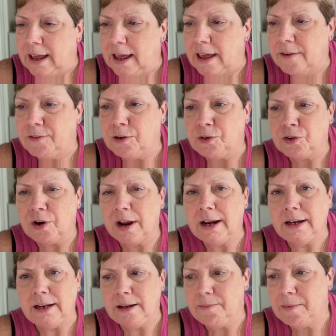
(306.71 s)
If you try
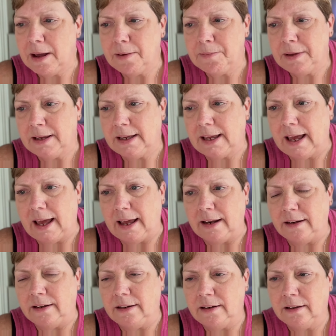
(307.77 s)
and email me
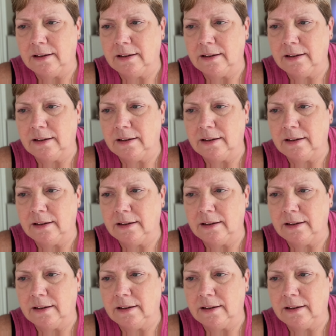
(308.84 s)
again